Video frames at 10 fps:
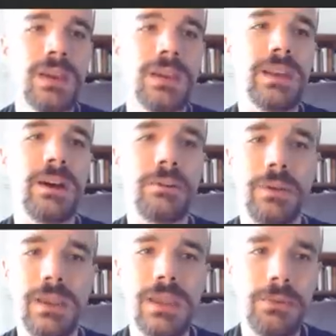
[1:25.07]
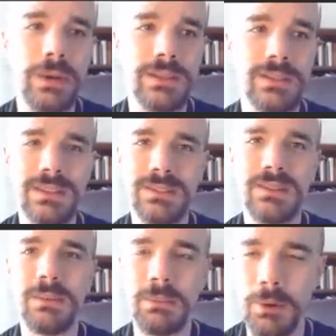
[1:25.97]
now anyway let's
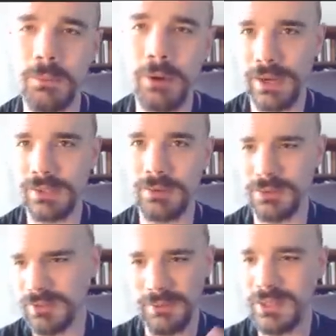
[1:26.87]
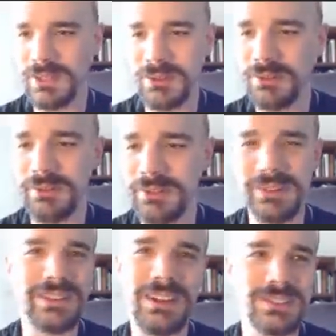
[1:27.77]
talk about more practical tools i mean you're
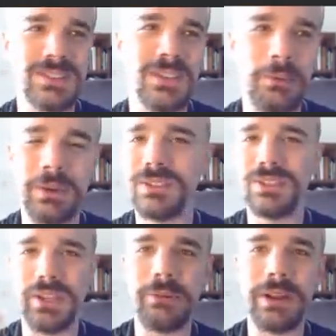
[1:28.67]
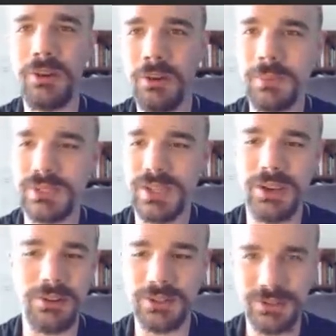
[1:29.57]
not just going to want to generate a whole bunch of
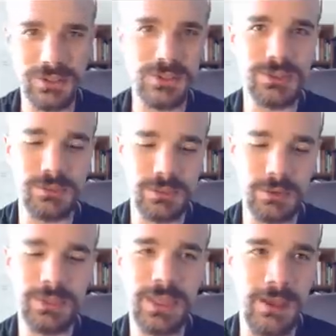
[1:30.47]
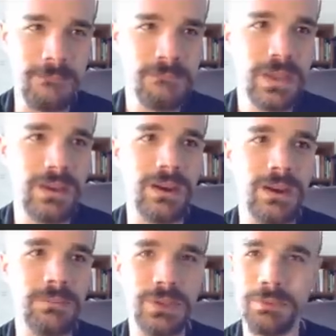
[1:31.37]
characters and do something with that
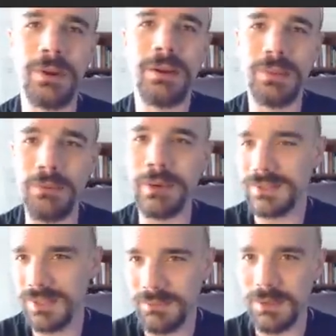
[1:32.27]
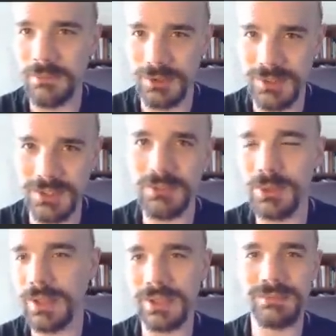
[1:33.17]
um, you probably want something more
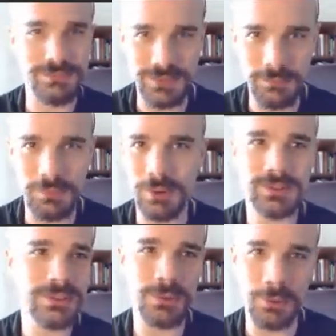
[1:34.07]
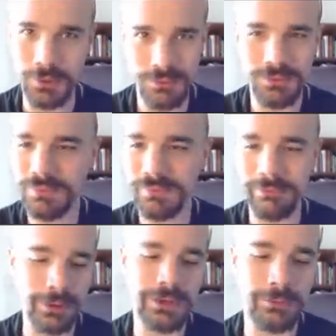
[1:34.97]
sensible like numbers or
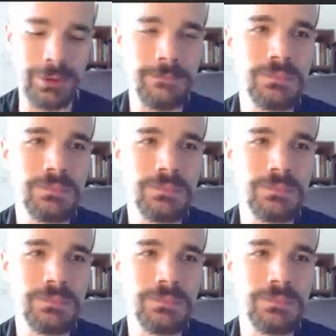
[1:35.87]
well anyway